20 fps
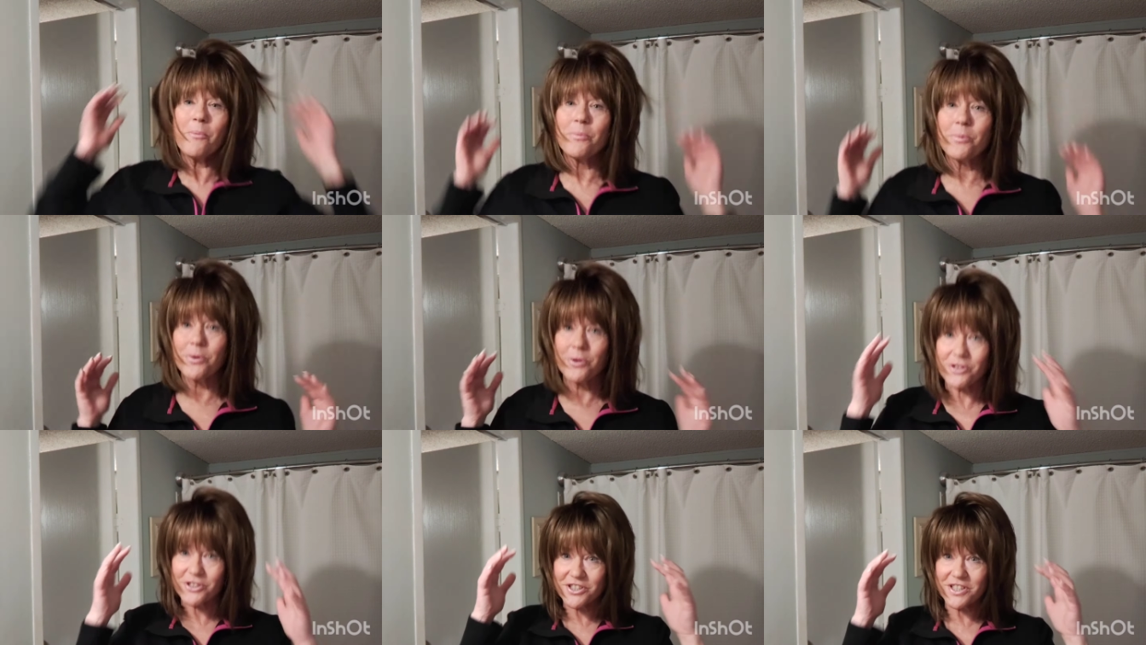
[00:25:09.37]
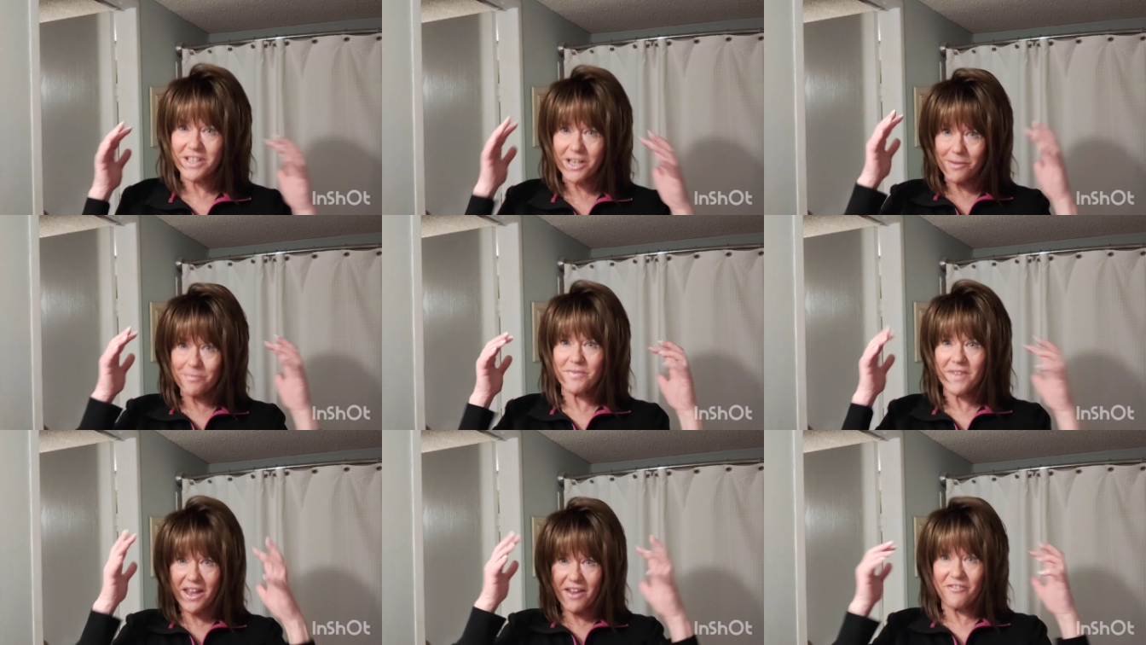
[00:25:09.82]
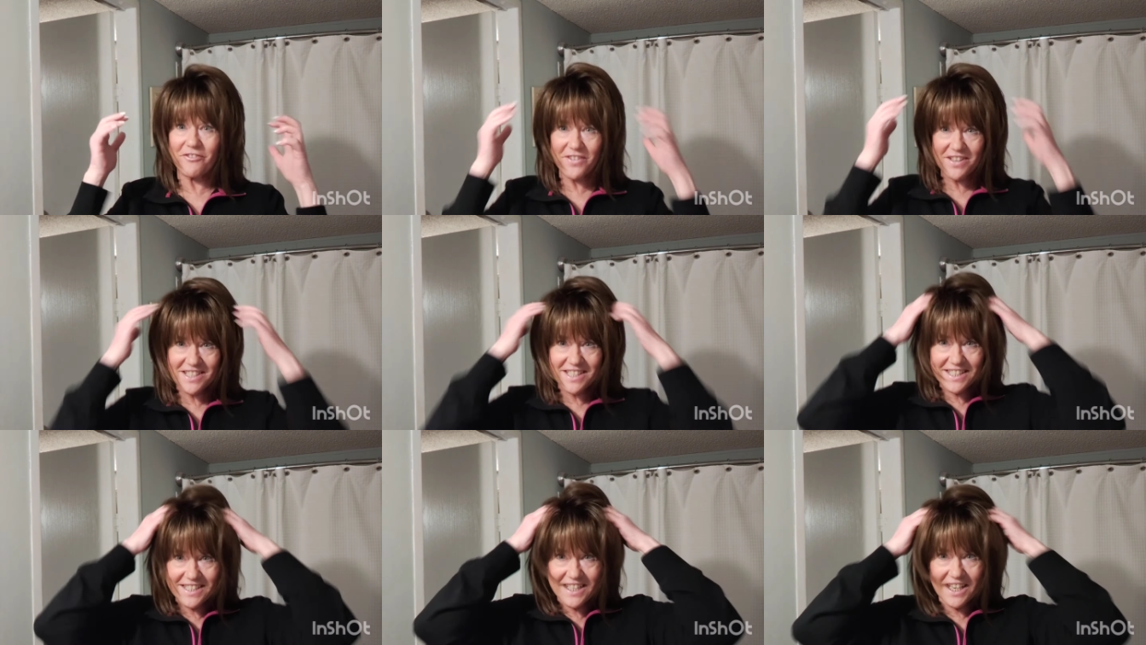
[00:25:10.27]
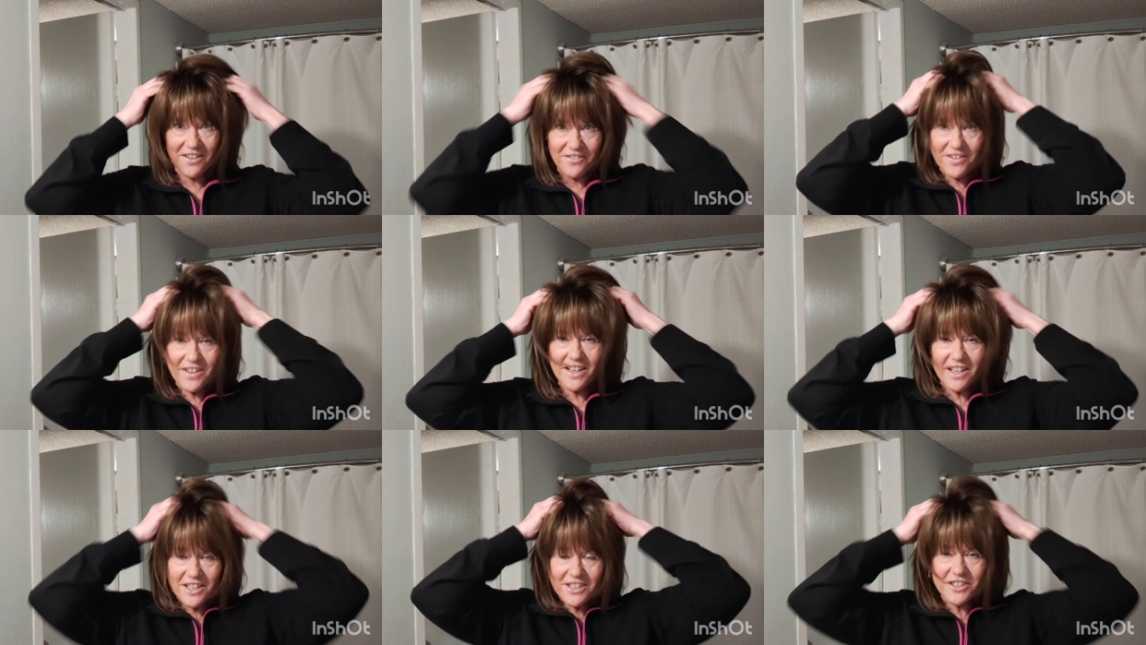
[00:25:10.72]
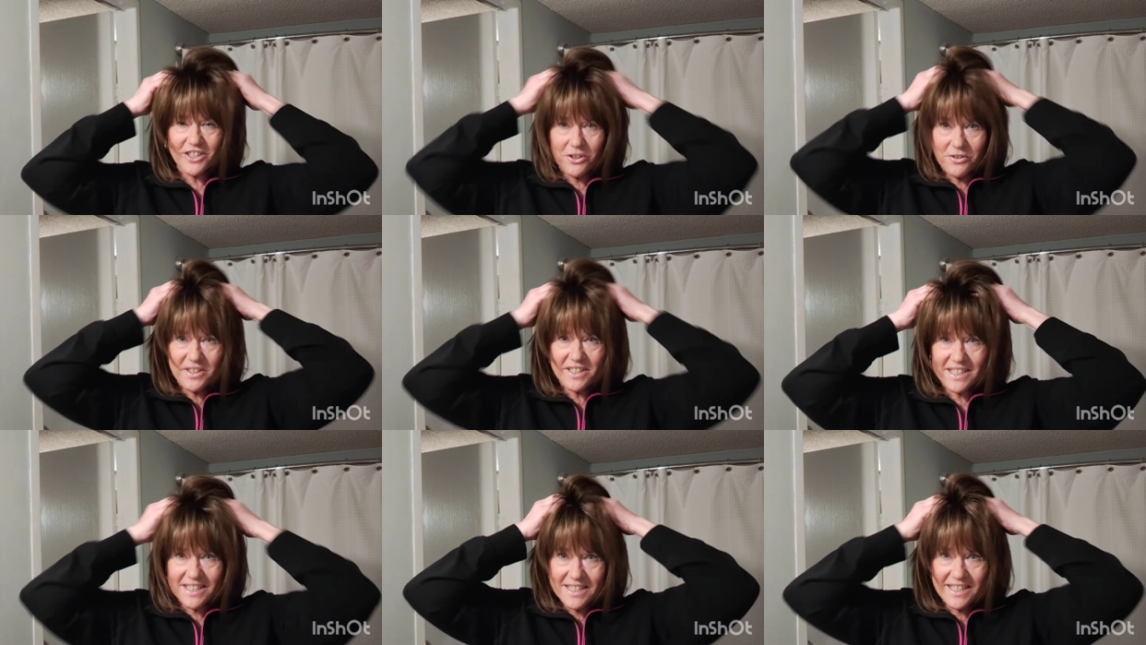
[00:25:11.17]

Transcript: pushing up that fuzzy stuff so it's